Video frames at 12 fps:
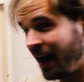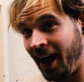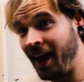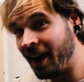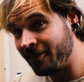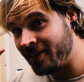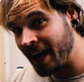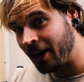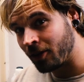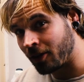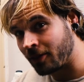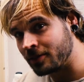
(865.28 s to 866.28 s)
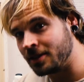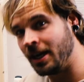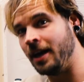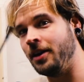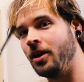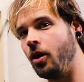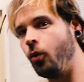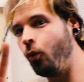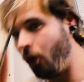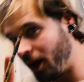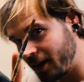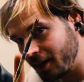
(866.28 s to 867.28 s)
I have now done
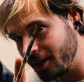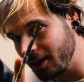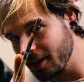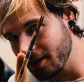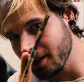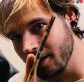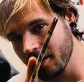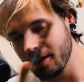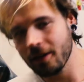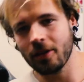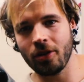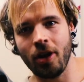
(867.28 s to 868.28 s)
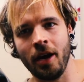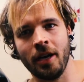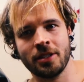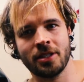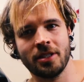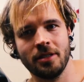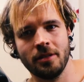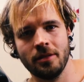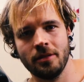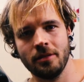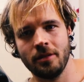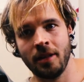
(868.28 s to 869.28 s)
one gloss
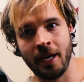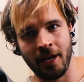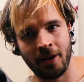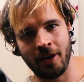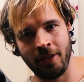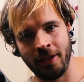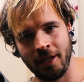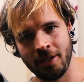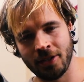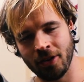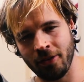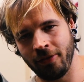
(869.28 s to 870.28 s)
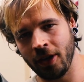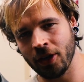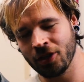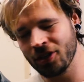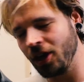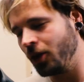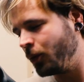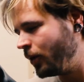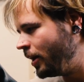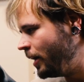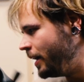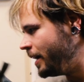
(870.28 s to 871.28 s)
layer on this so far, so
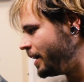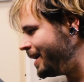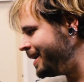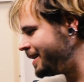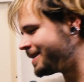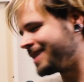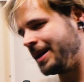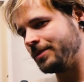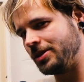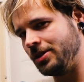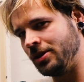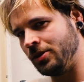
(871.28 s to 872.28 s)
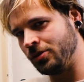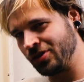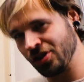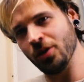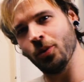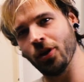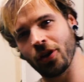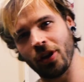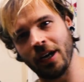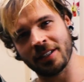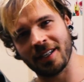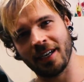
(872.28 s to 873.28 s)
it is time to do two more
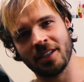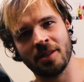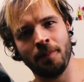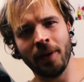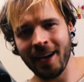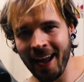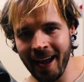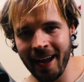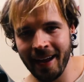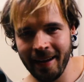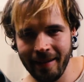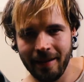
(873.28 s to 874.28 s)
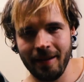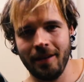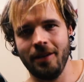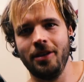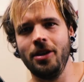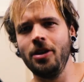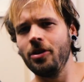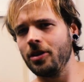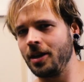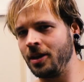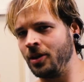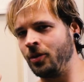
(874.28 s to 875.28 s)
gloss layers, but hey, you
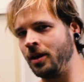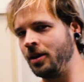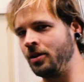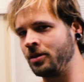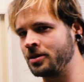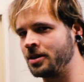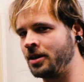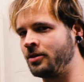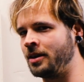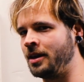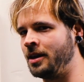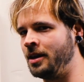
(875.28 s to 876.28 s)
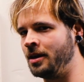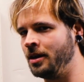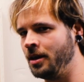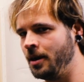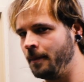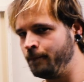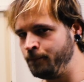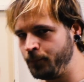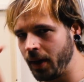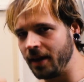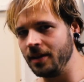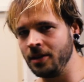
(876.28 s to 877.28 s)
already know what it looks like right here,
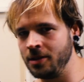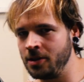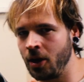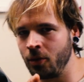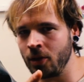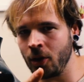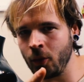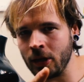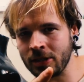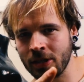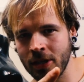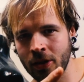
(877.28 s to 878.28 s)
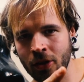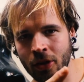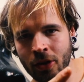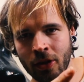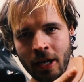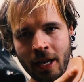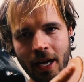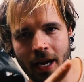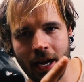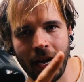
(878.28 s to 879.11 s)
but you don't know what it's going to look like